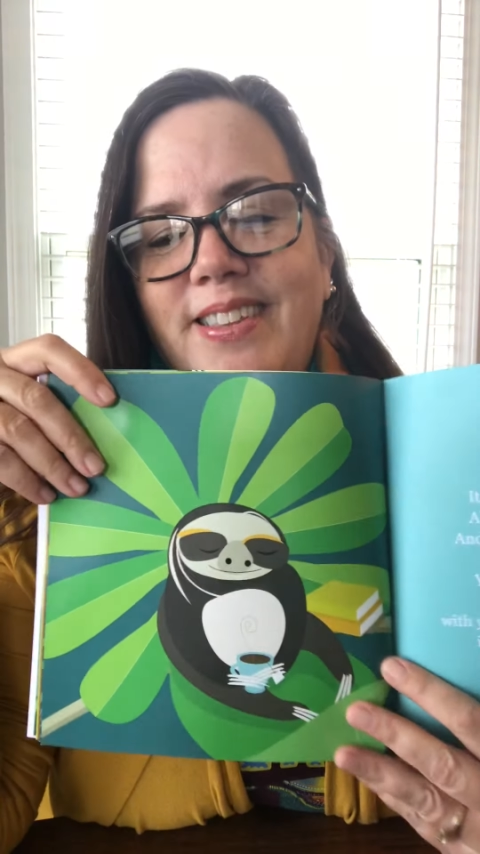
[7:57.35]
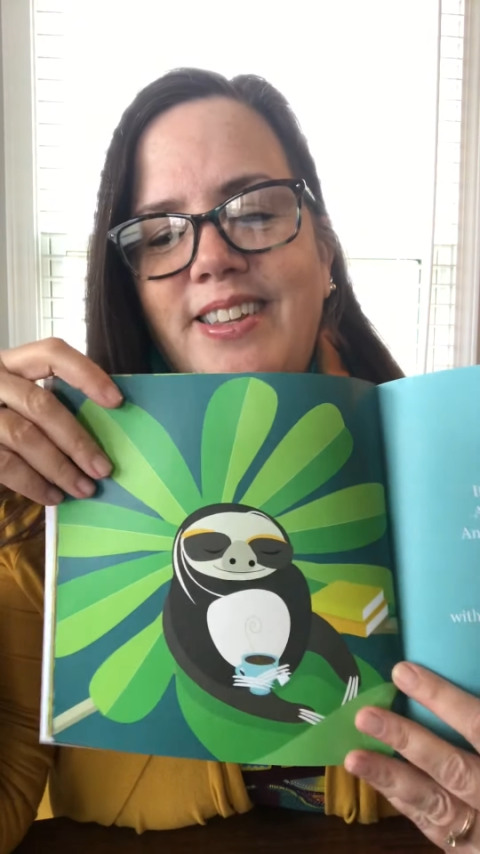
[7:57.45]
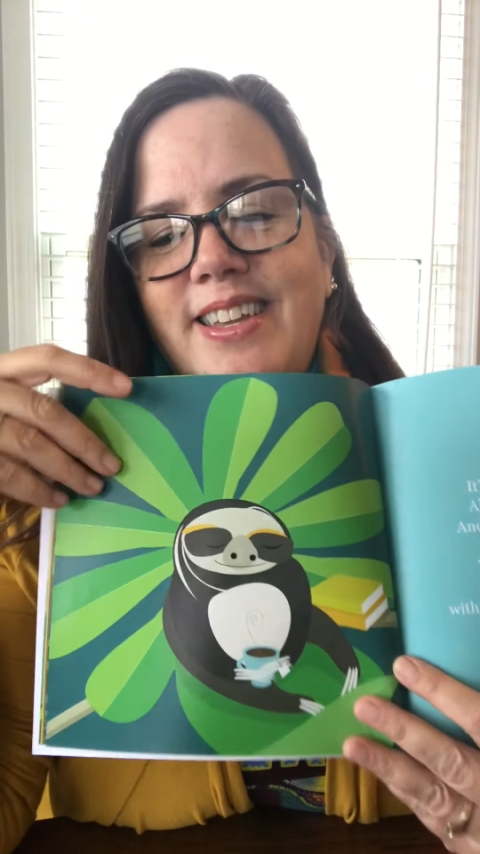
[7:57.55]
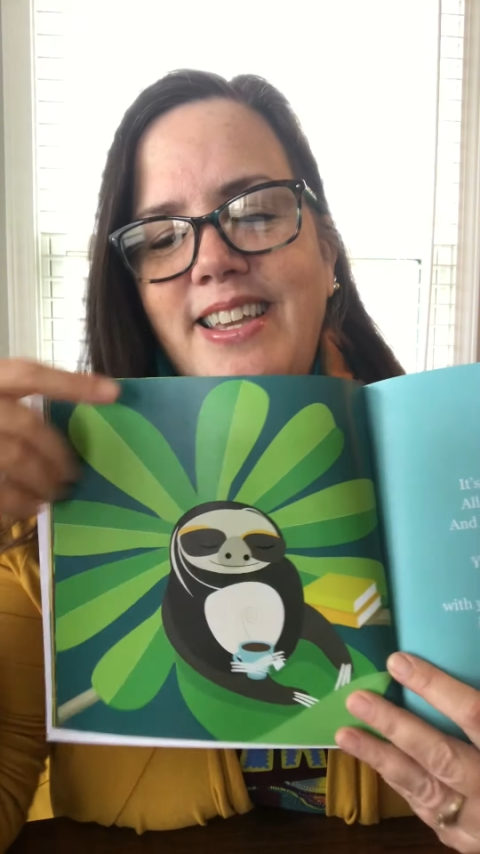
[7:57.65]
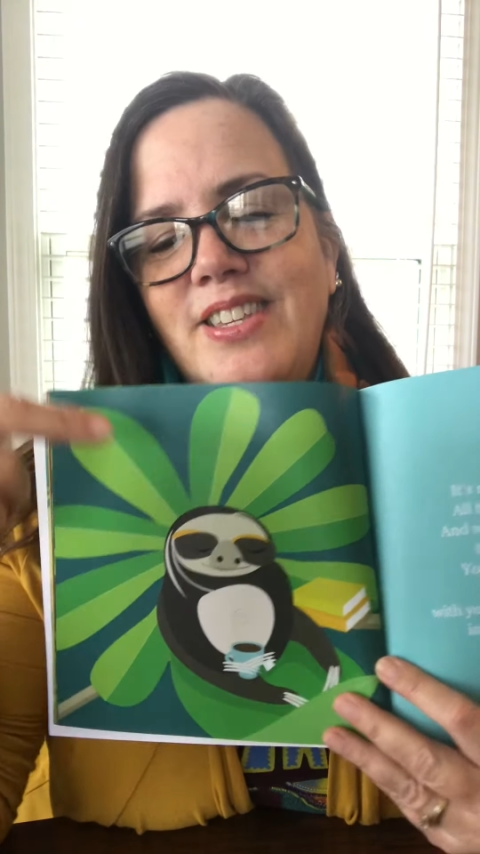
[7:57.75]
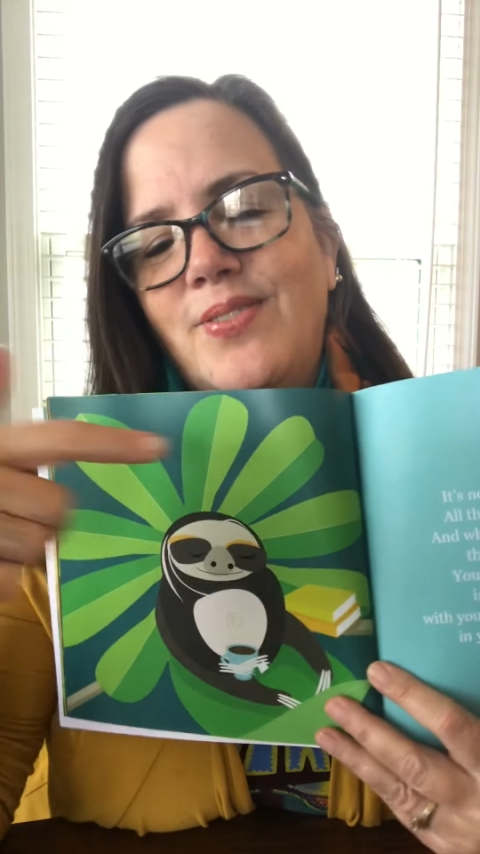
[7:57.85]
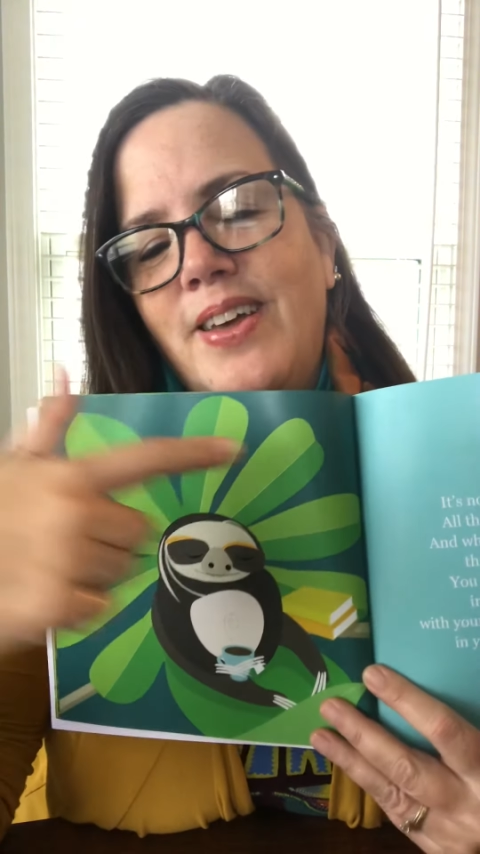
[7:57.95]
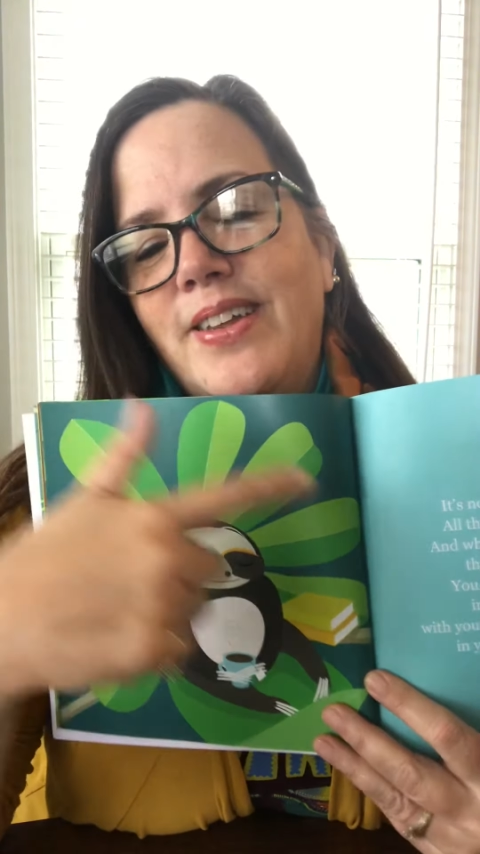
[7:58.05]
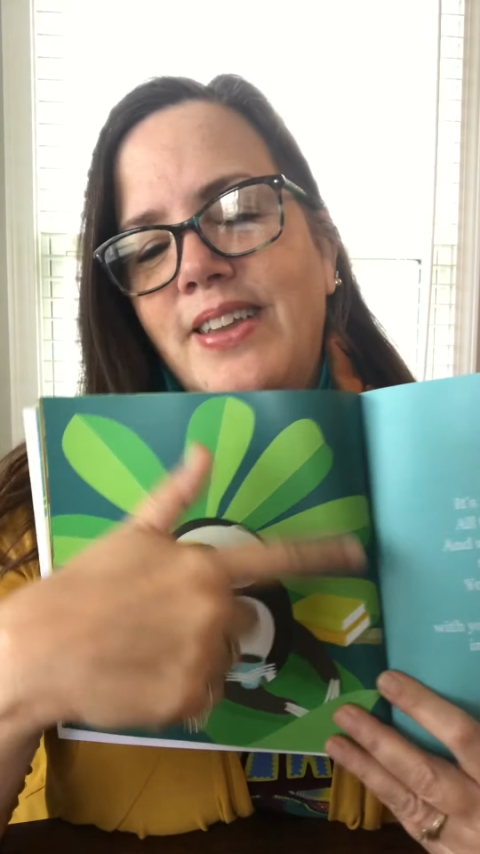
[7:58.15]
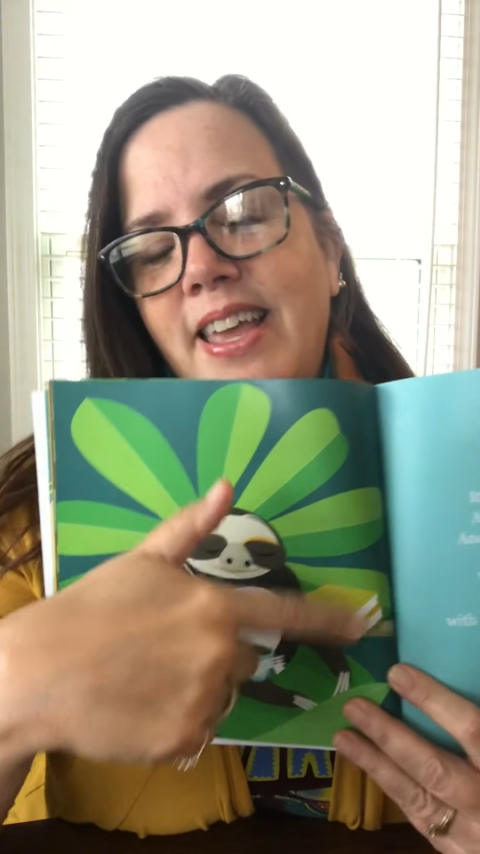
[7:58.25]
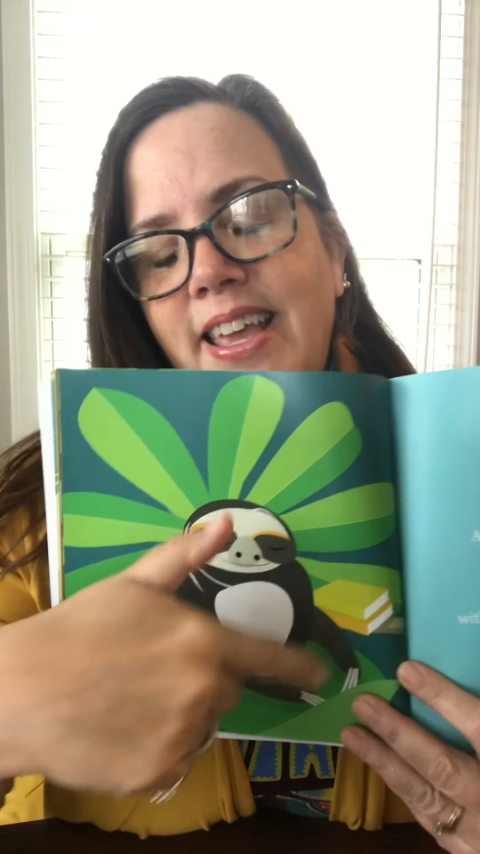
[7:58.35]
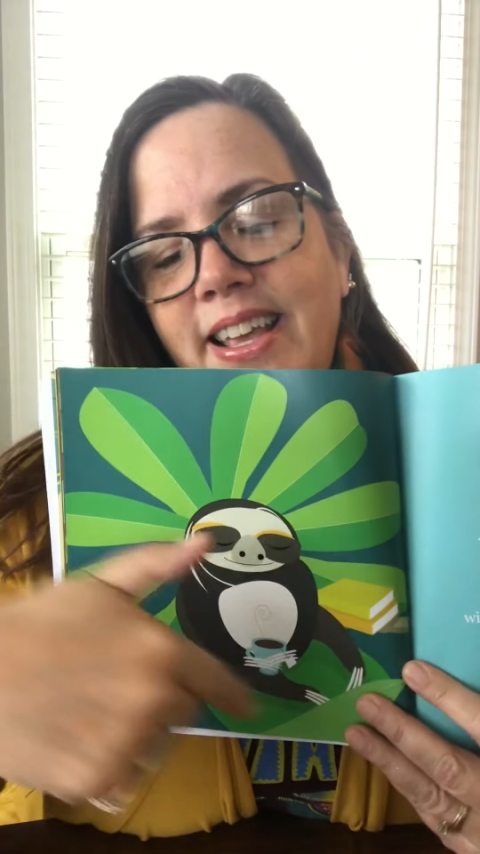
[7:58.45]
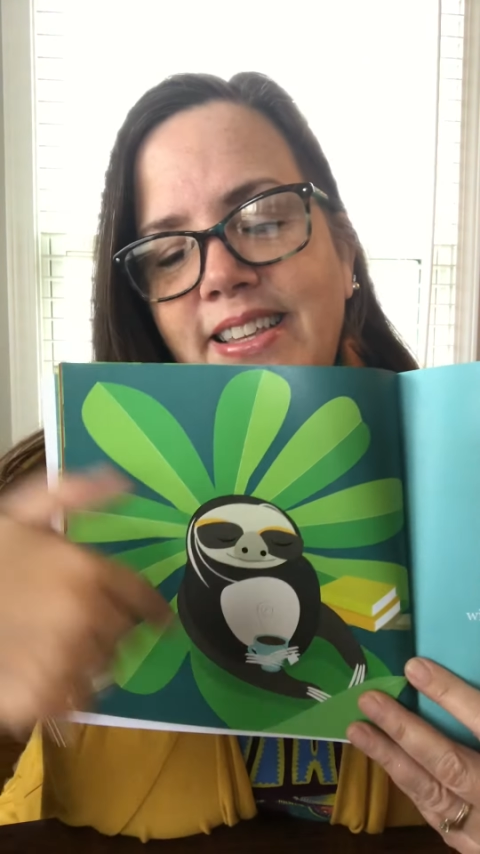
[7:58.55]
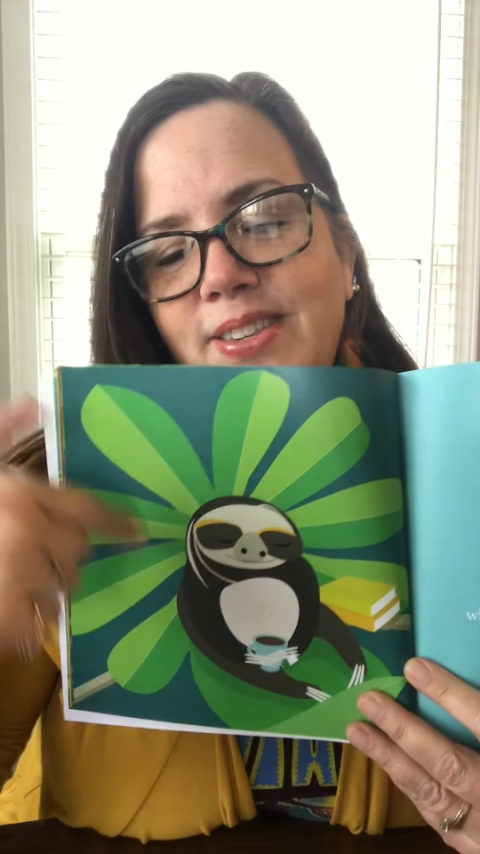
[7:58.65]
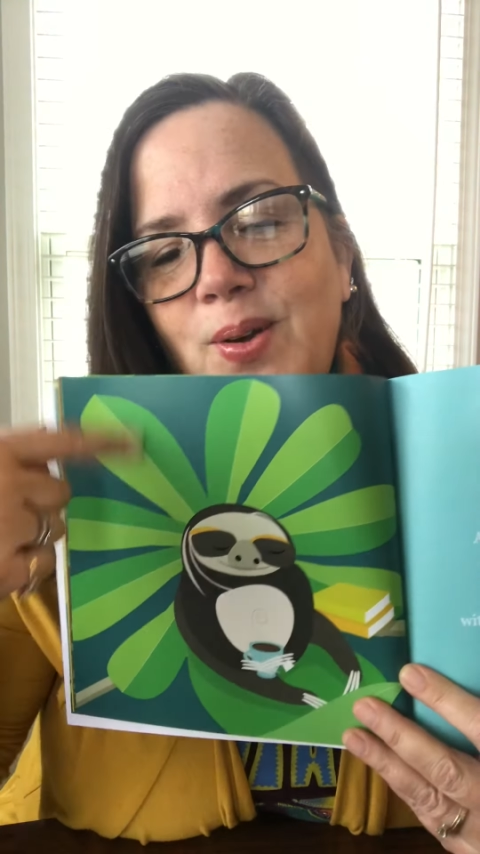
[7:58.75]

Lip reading: Look, he's found his